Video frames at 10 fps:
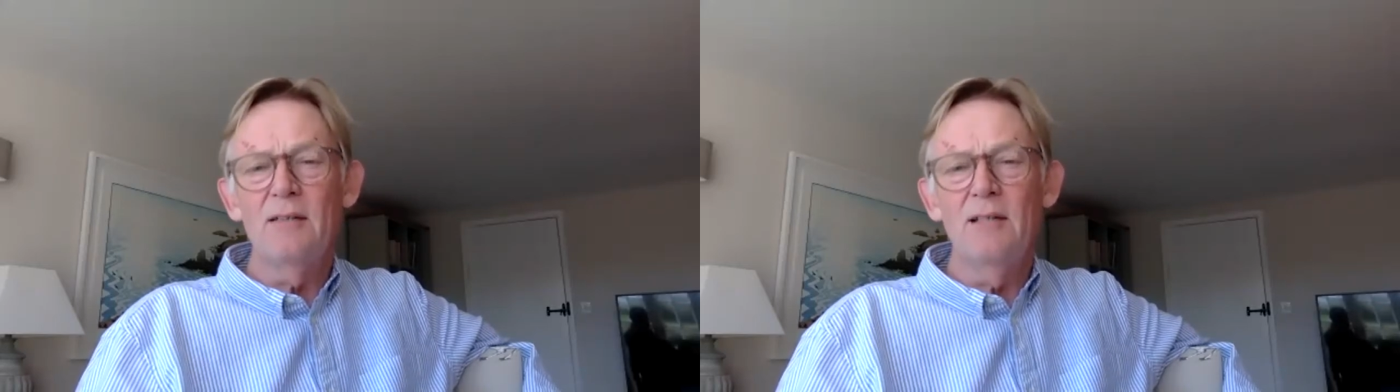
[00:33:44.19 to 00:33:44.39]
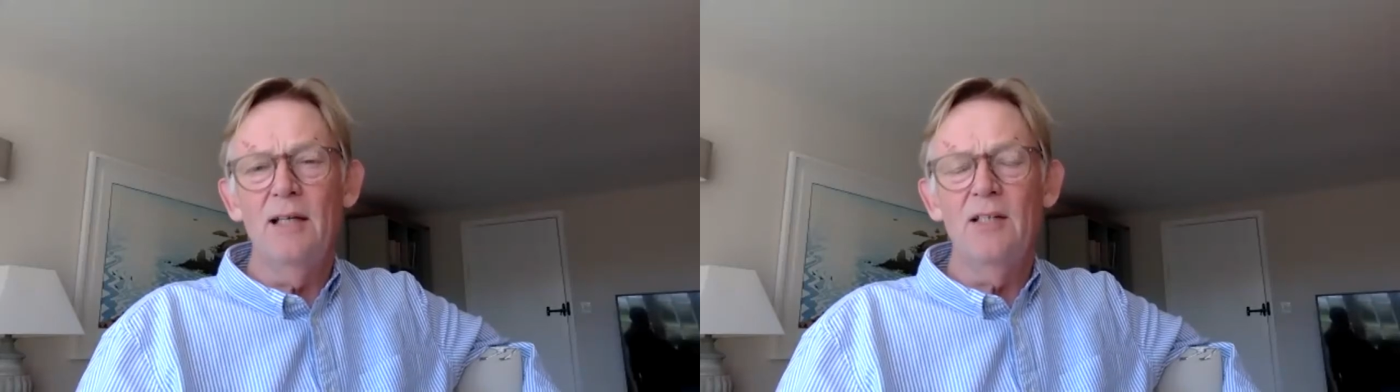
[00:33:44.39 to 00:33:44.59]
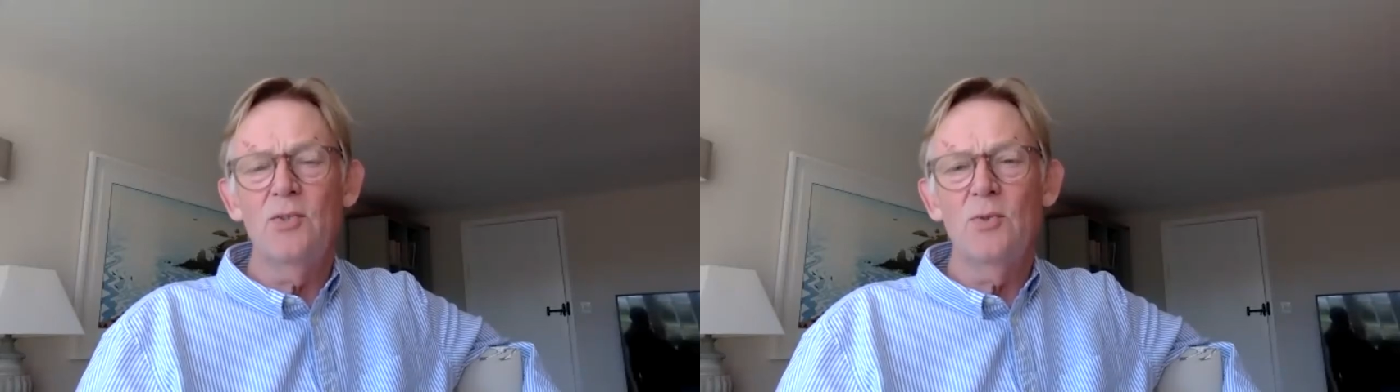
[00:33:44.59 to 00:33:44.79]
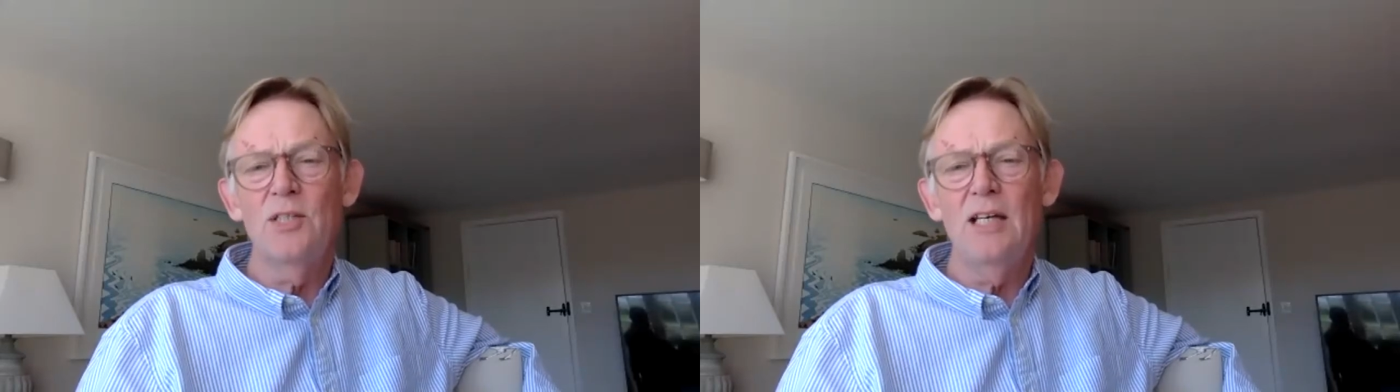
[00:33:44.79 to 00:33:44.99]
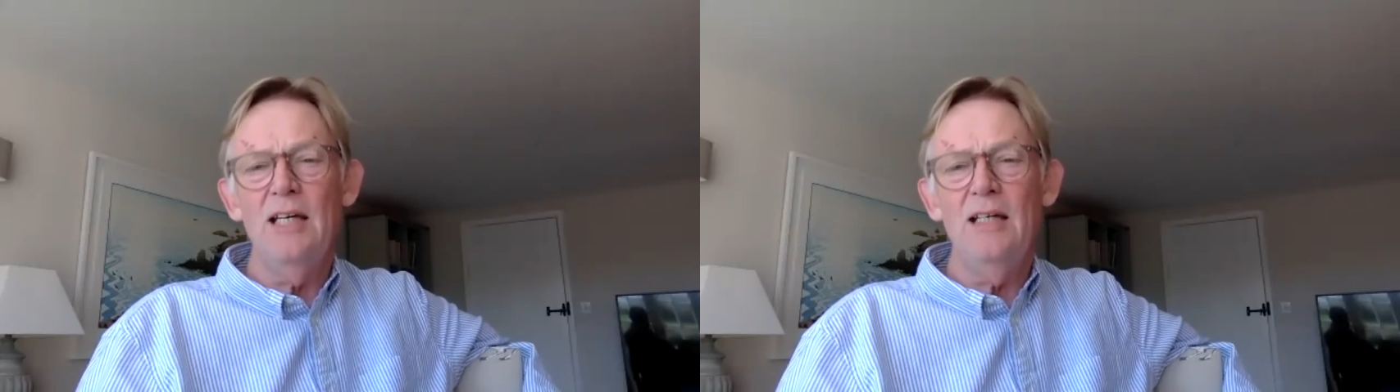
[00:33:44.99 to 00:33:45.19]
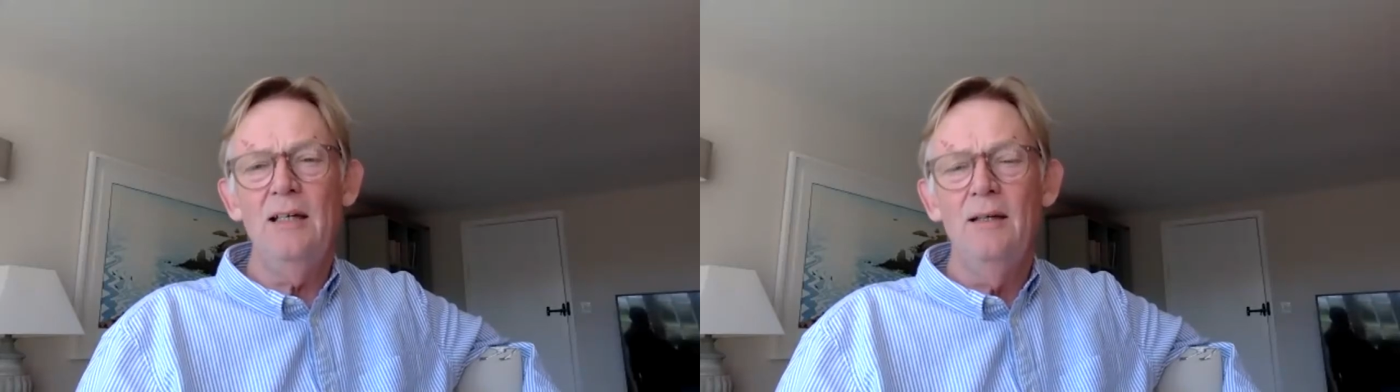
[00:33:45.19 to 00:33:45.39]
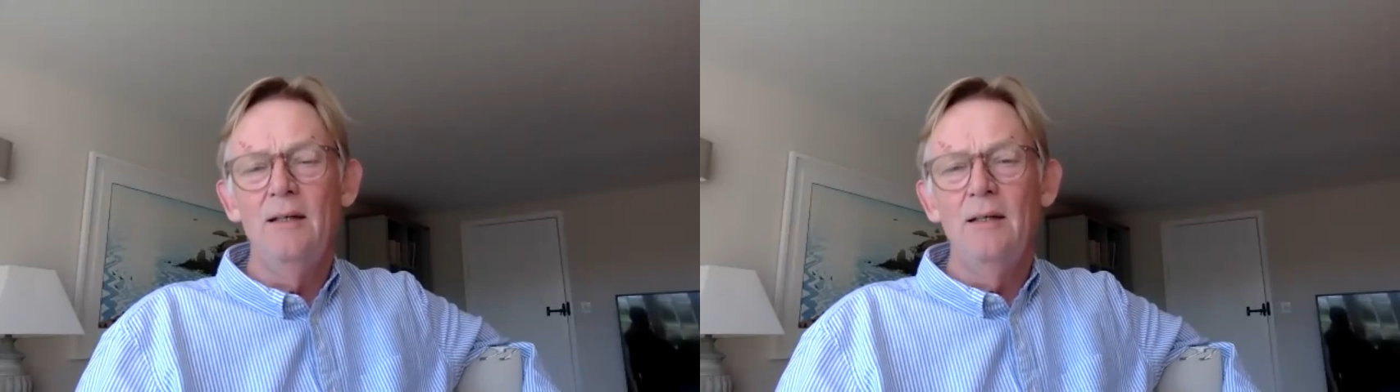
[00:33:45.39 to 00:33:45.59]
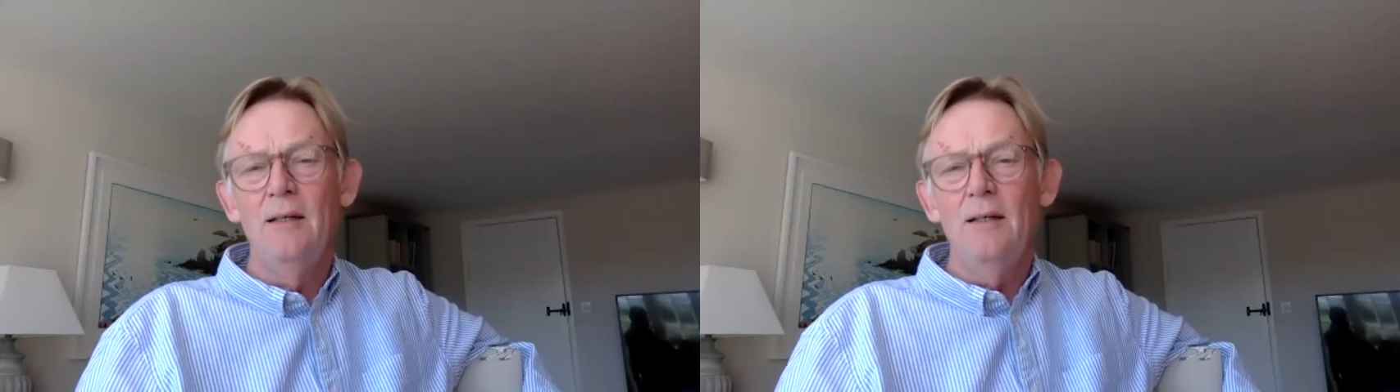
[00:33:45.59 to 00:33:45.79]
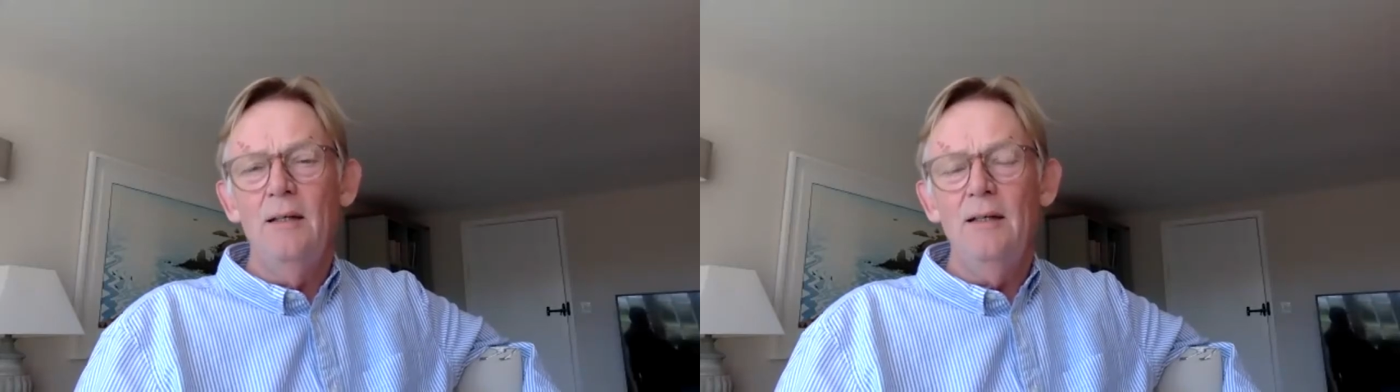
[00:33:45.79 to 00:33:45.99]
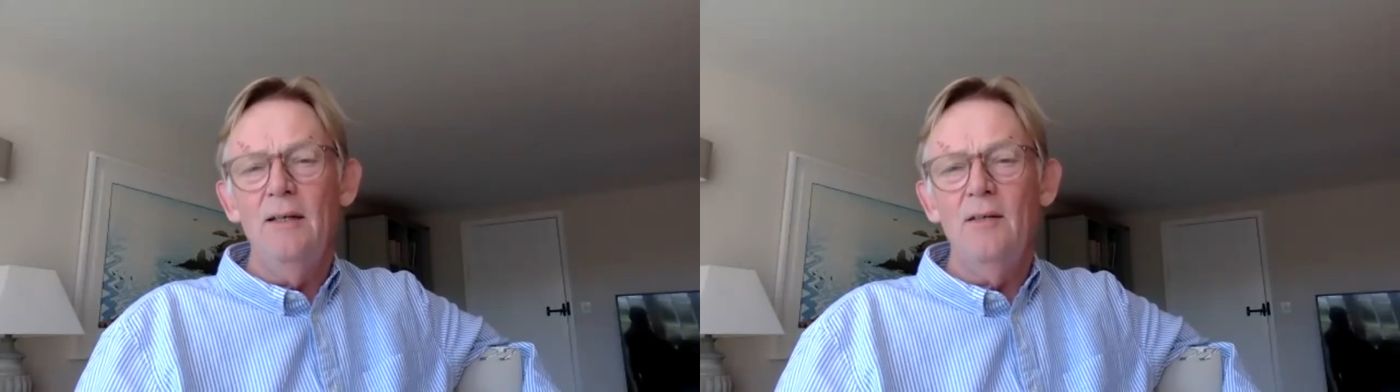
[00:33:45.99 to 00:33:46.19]
And I saw today,
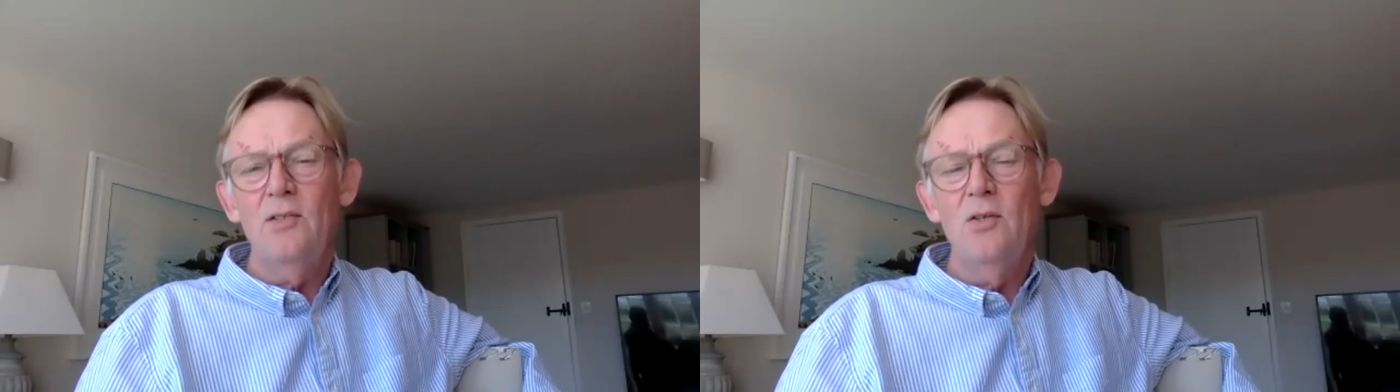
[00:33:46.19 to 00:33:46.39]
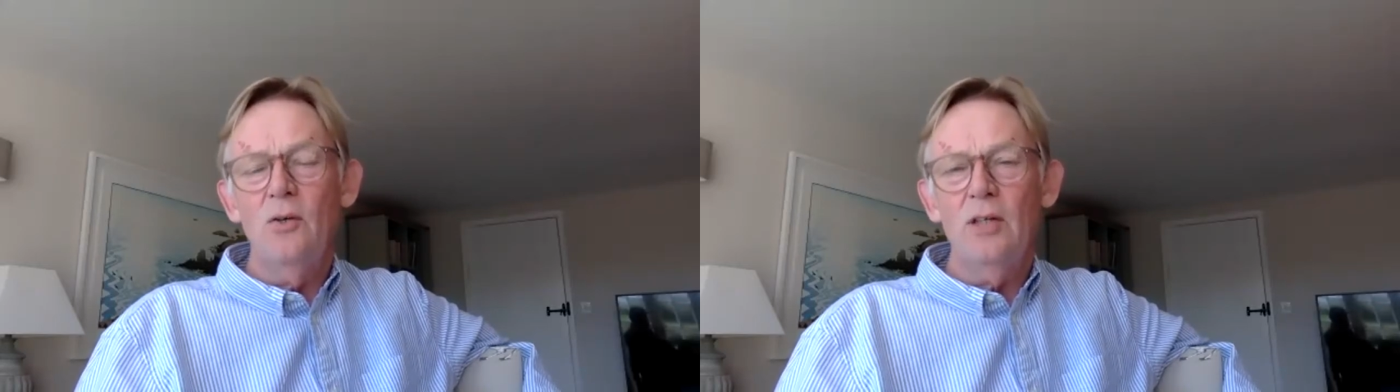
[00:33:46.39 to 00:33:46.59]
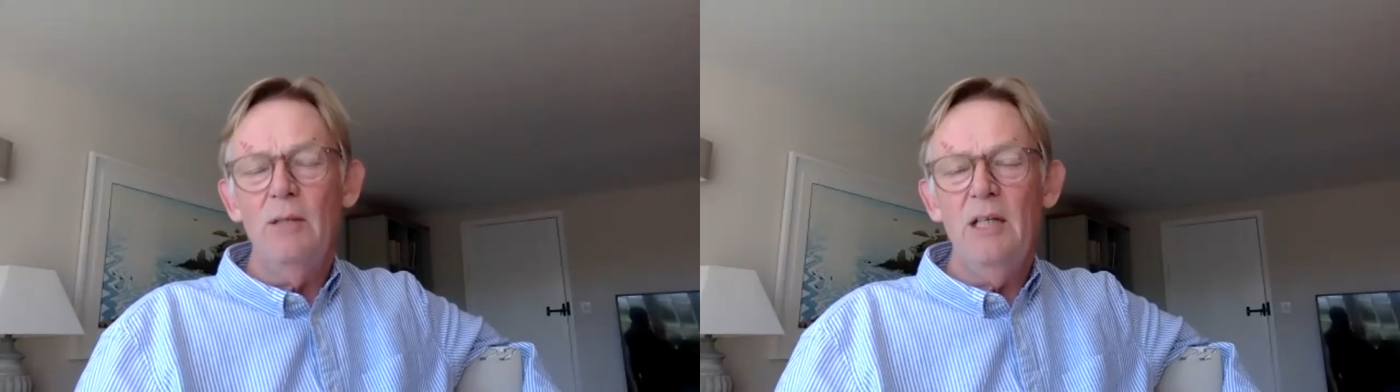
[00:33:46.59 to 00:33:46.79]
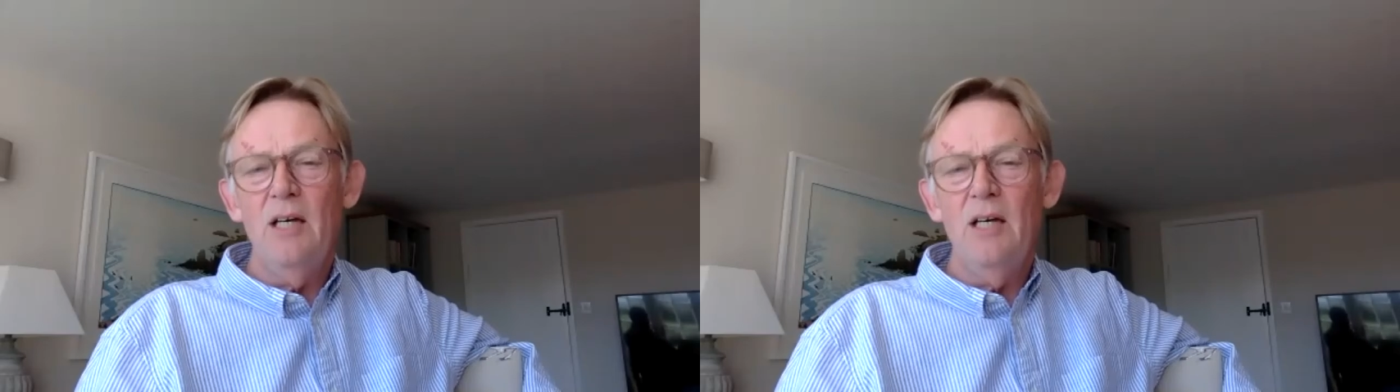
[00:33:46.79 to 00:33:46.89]
there's not going to be